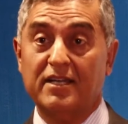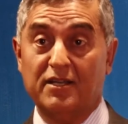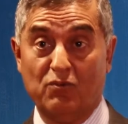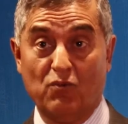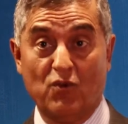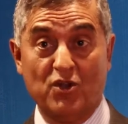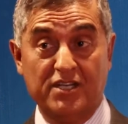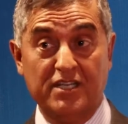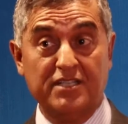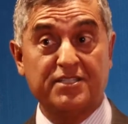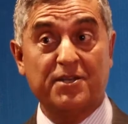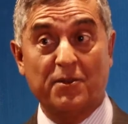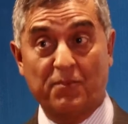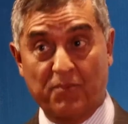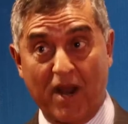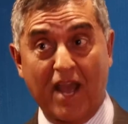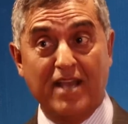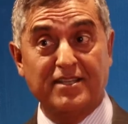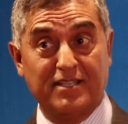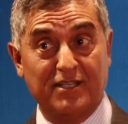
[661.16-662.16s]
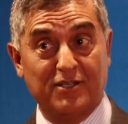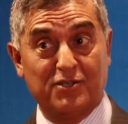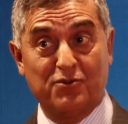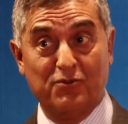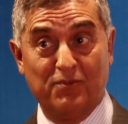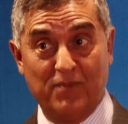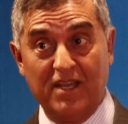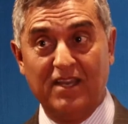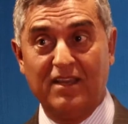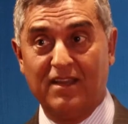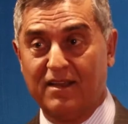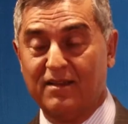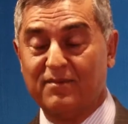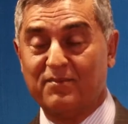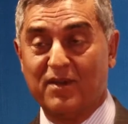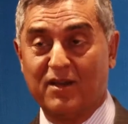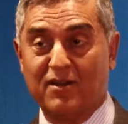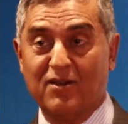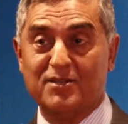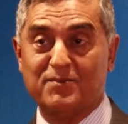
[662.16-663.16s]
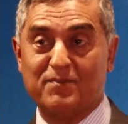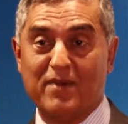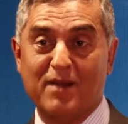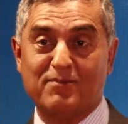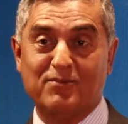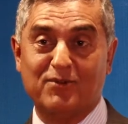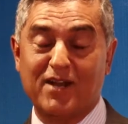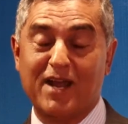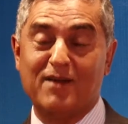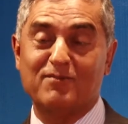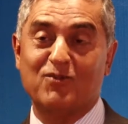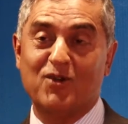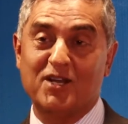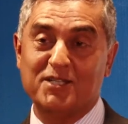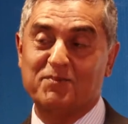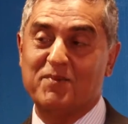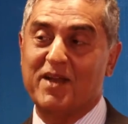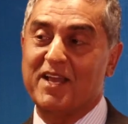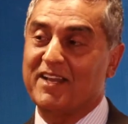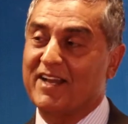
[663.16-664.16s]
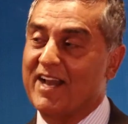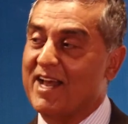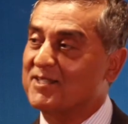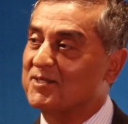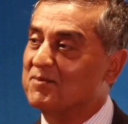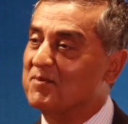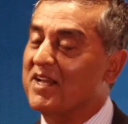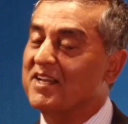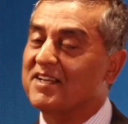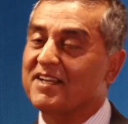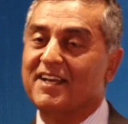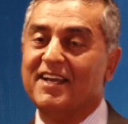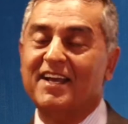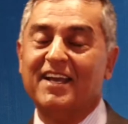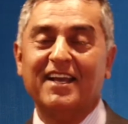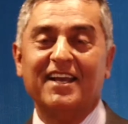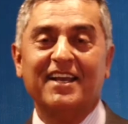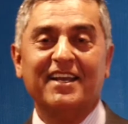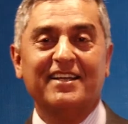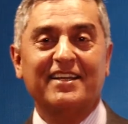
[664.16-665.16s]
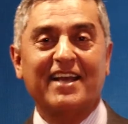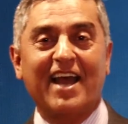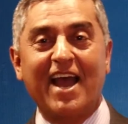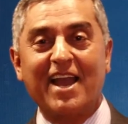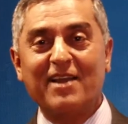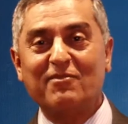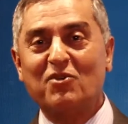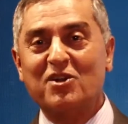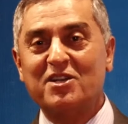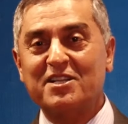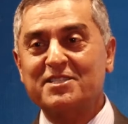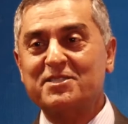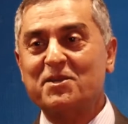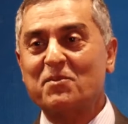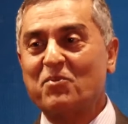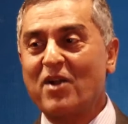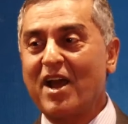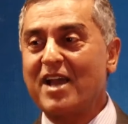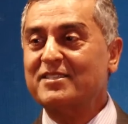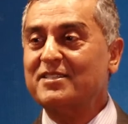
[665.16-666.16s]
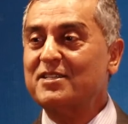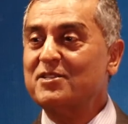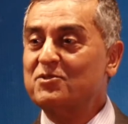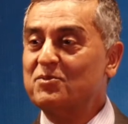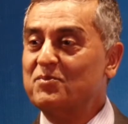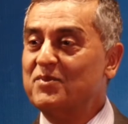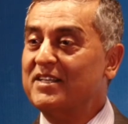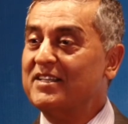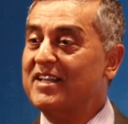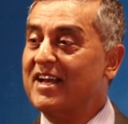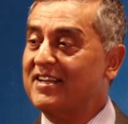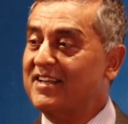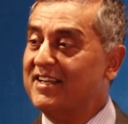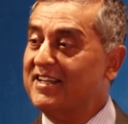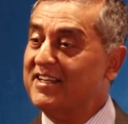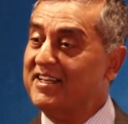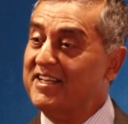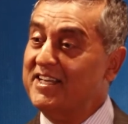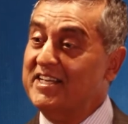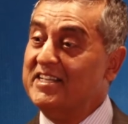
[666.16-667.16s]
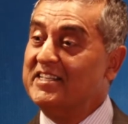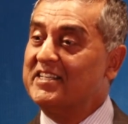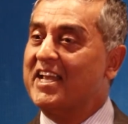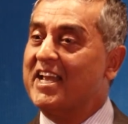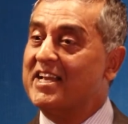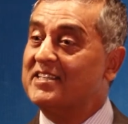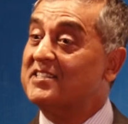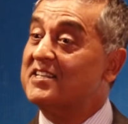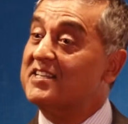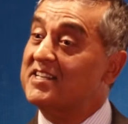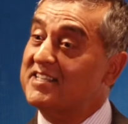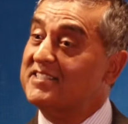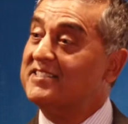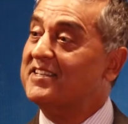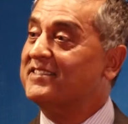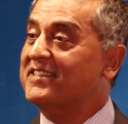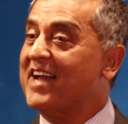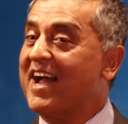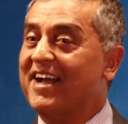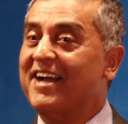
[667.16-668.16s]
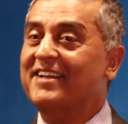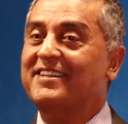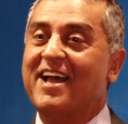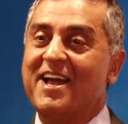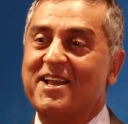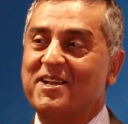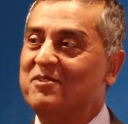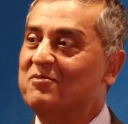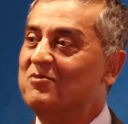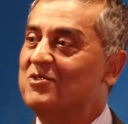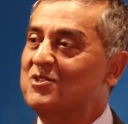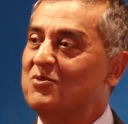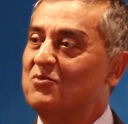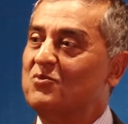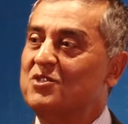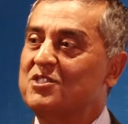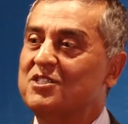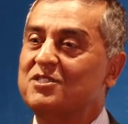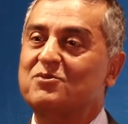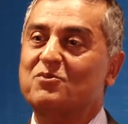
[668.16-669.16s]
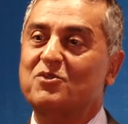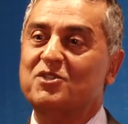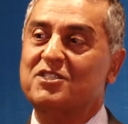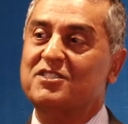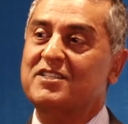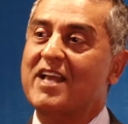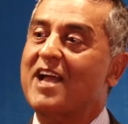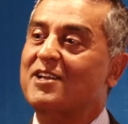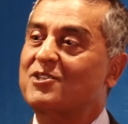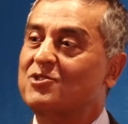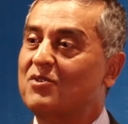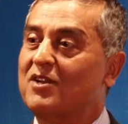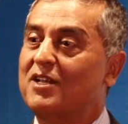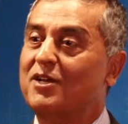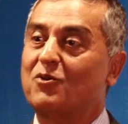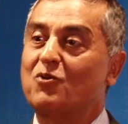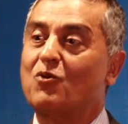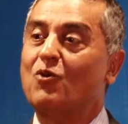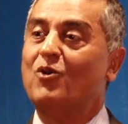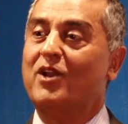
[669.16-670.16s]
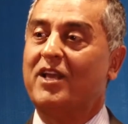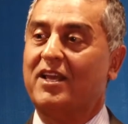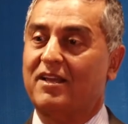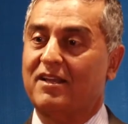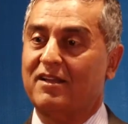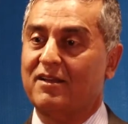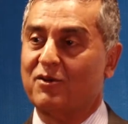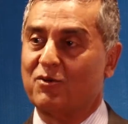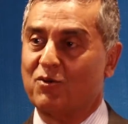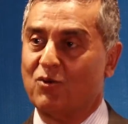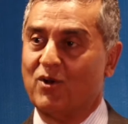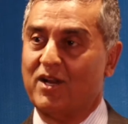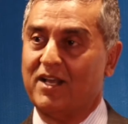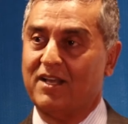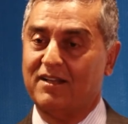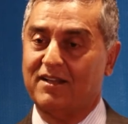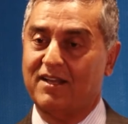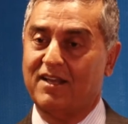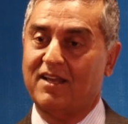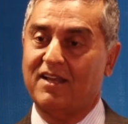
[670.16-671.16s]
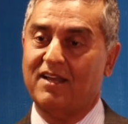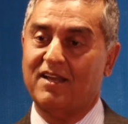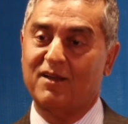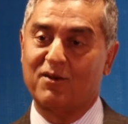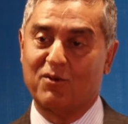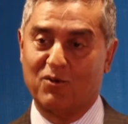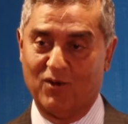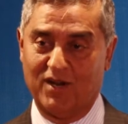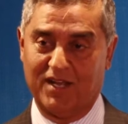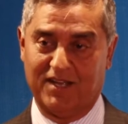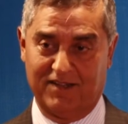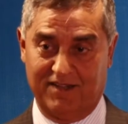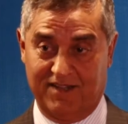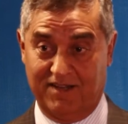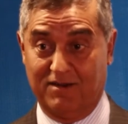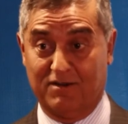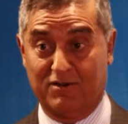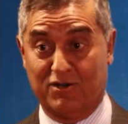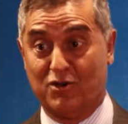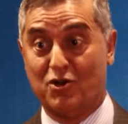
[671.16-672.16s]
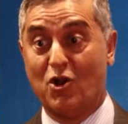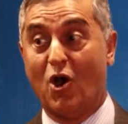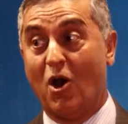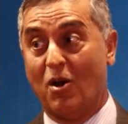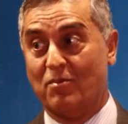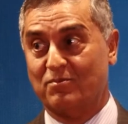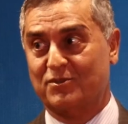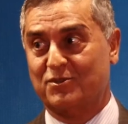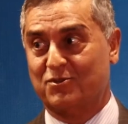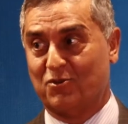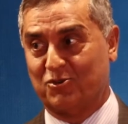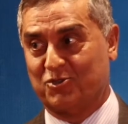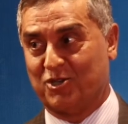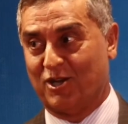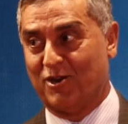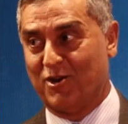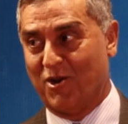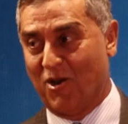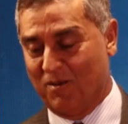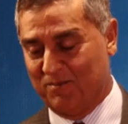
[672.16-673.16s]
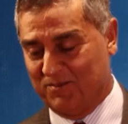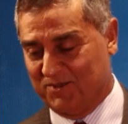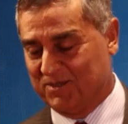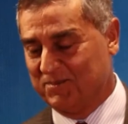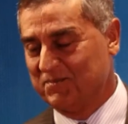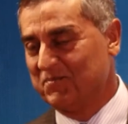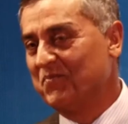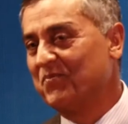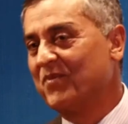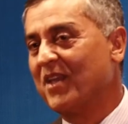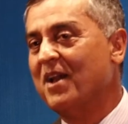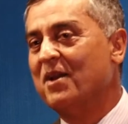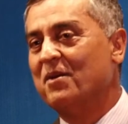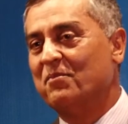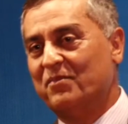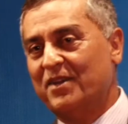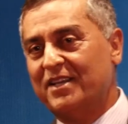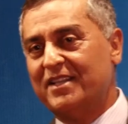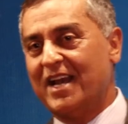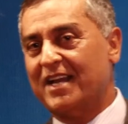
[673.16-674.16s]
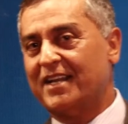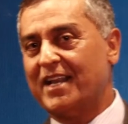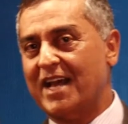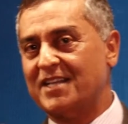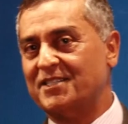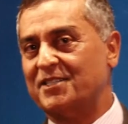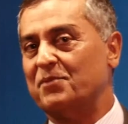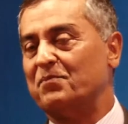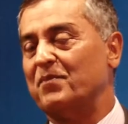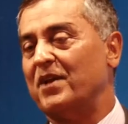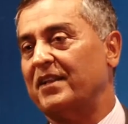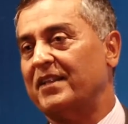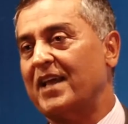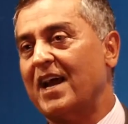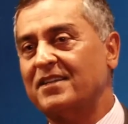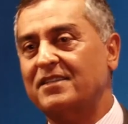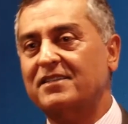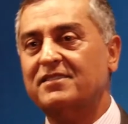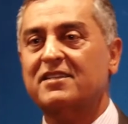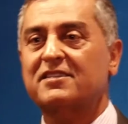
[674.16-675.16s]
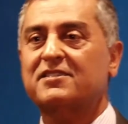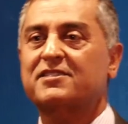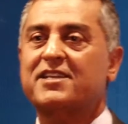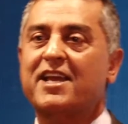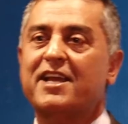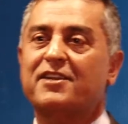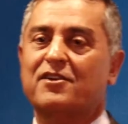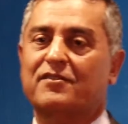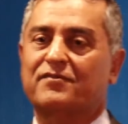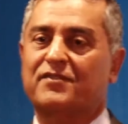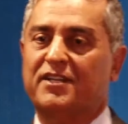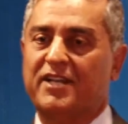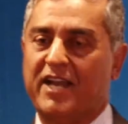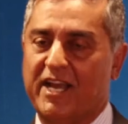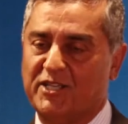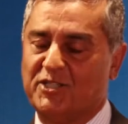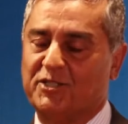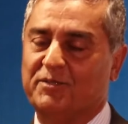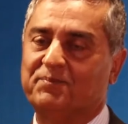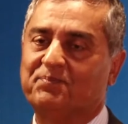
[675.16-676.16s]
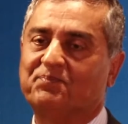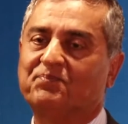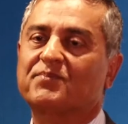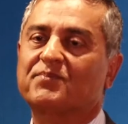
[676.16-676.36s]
what is surprising to me, because Baburam was my classmate, what is surprising to me that in case it is the Tagadhari which is actually ruling the norms, social norms. Be that as it may, that is the state of the nation.